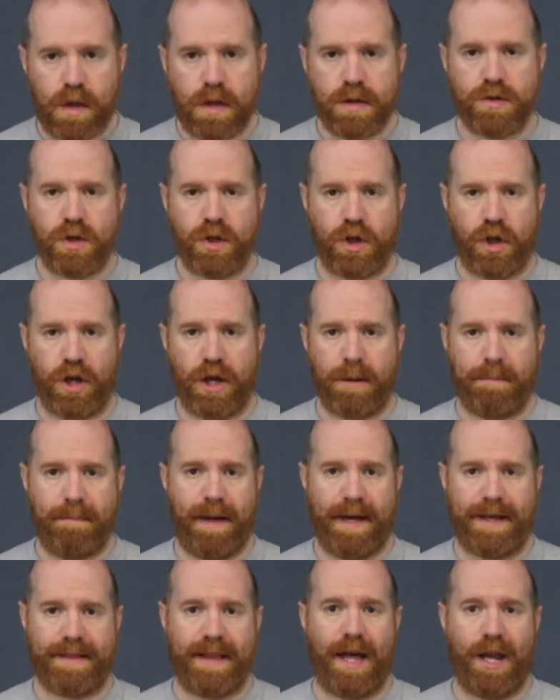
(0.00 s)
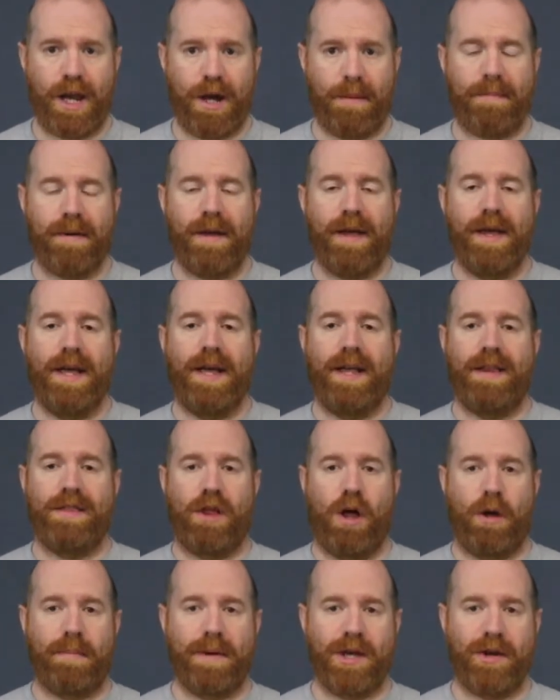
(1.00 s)
So you're going to pick that up.
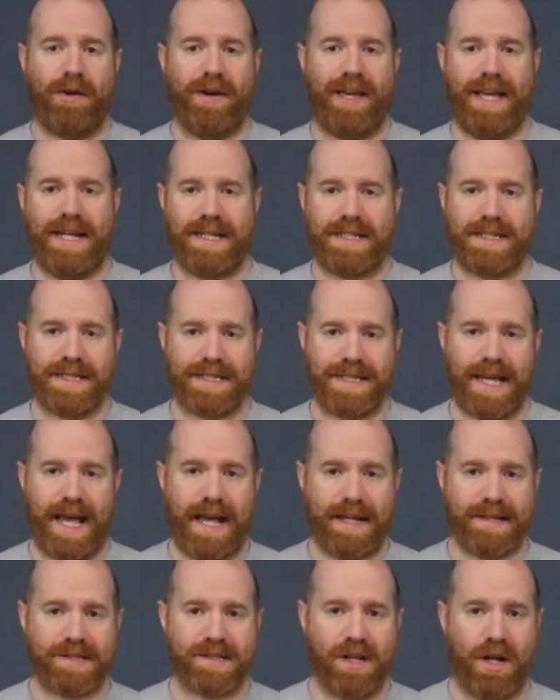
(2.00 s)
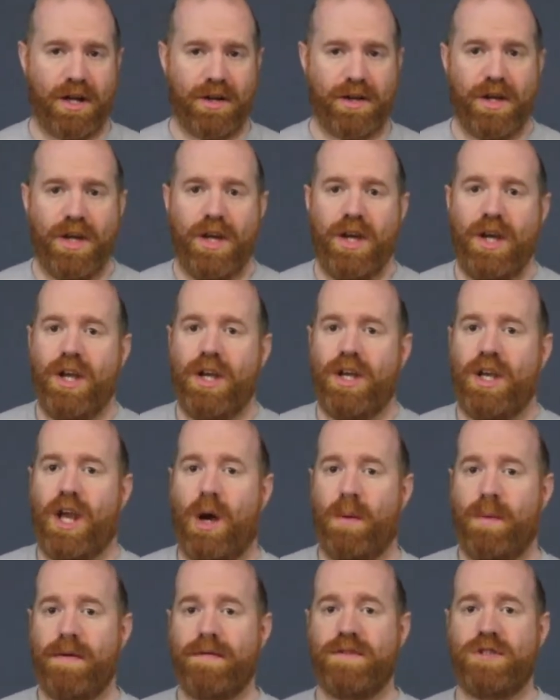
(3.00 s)
That'll be your 8 to 10 slot.
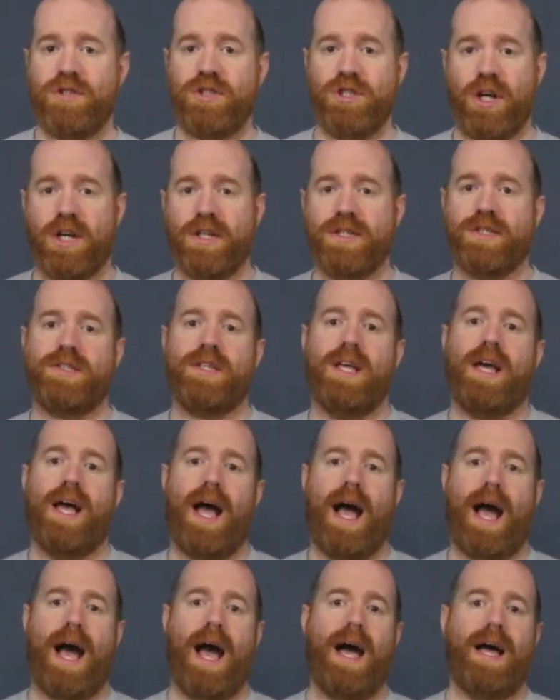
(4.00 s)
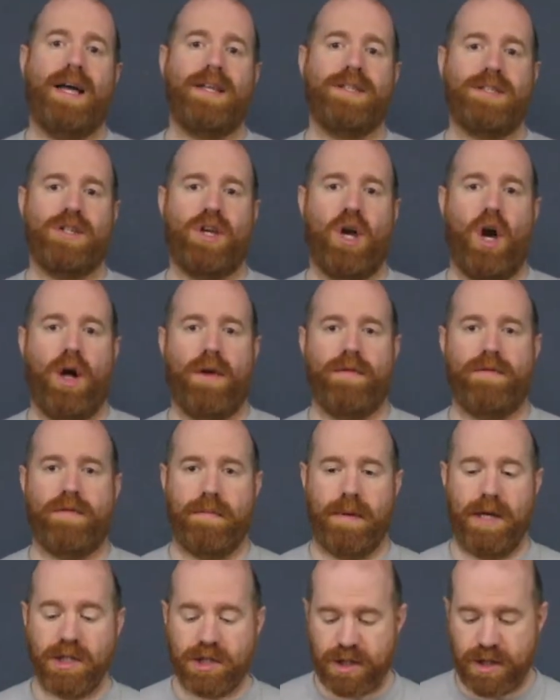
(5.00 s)
Now we've just had
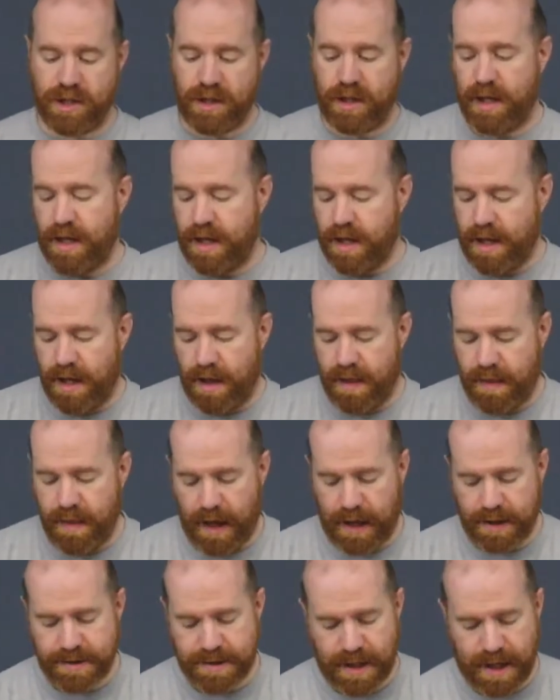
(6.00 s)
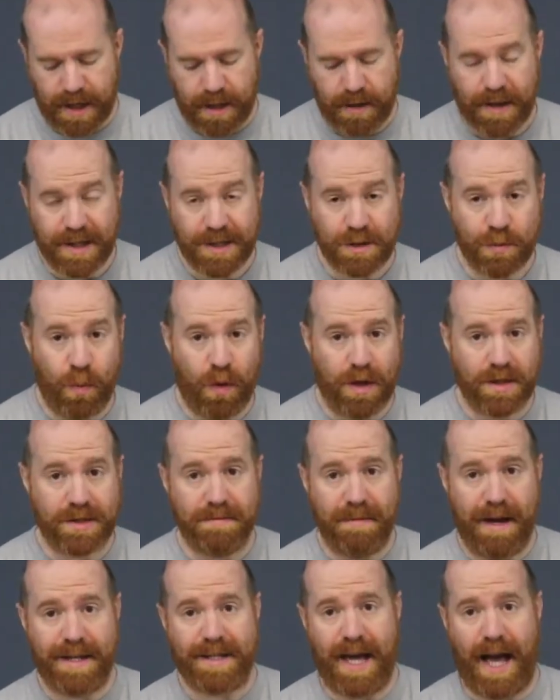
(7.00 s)
confirmation that this
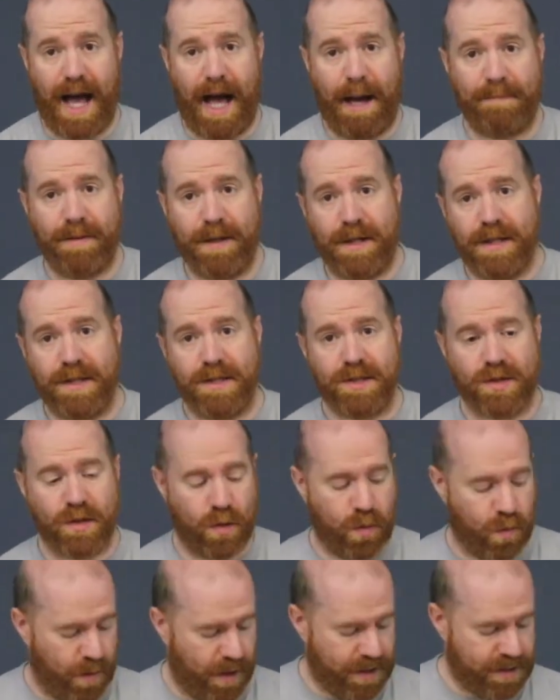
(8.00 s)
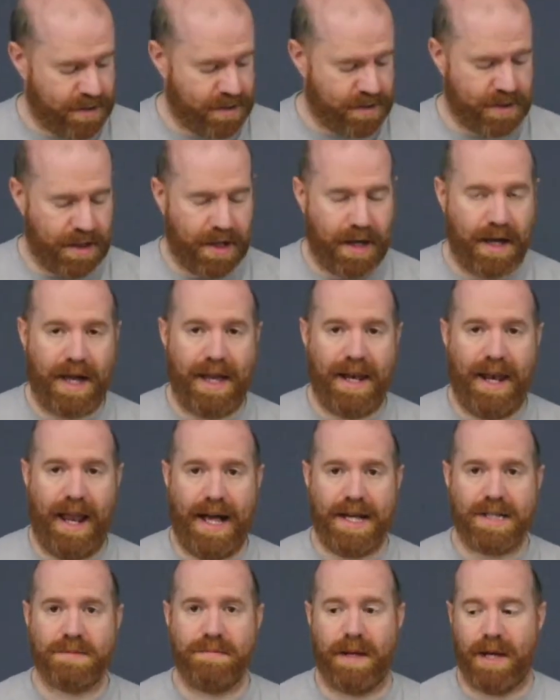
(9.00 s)
wasn't meant to happen, so it's a
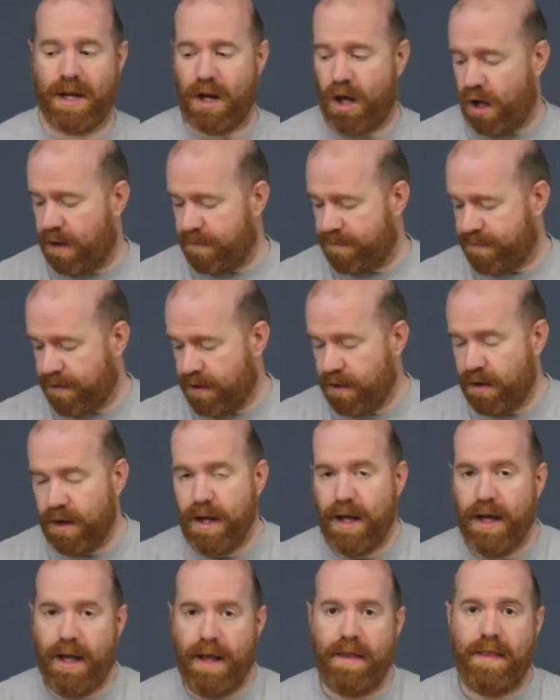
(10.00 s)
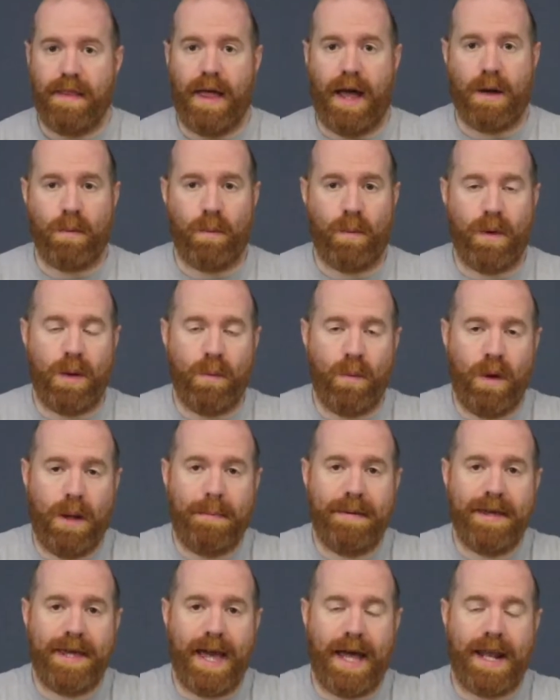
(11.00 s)
last minute offer that we will
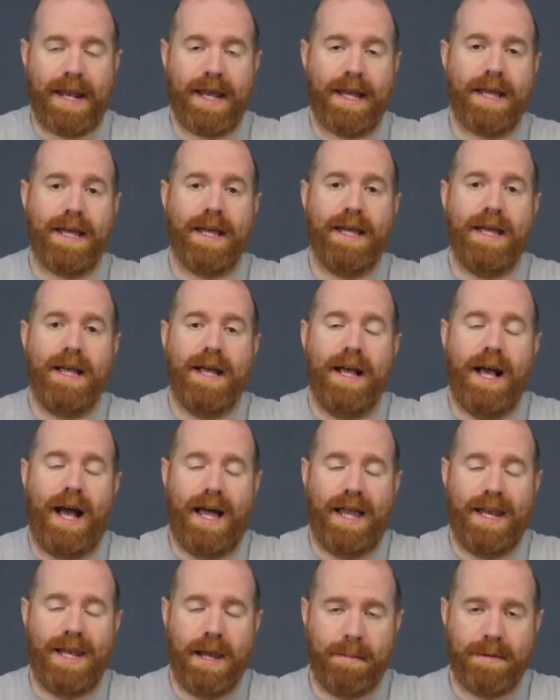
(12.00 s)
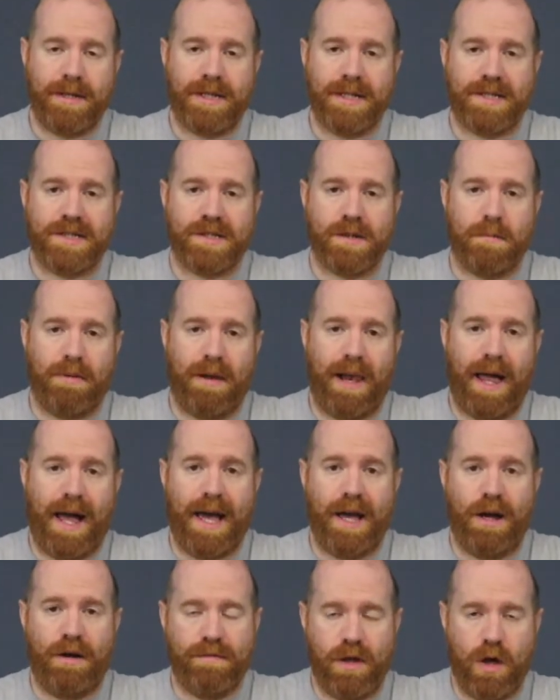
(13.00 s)
be getting a limited
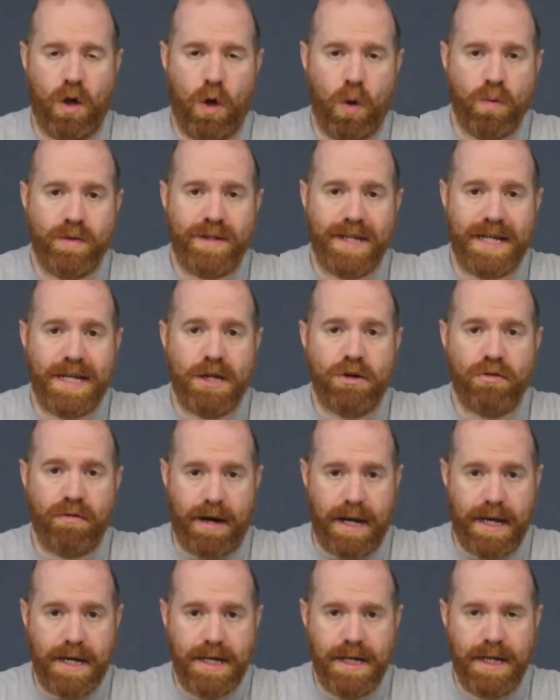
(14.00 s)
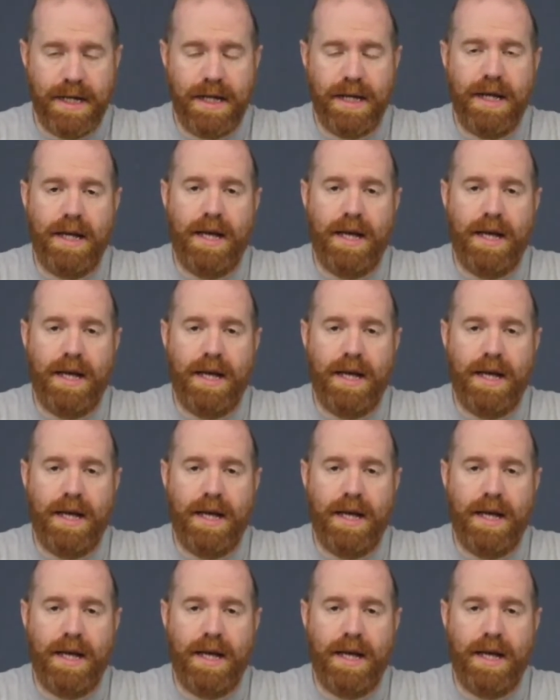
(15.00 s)
supply of the OD Green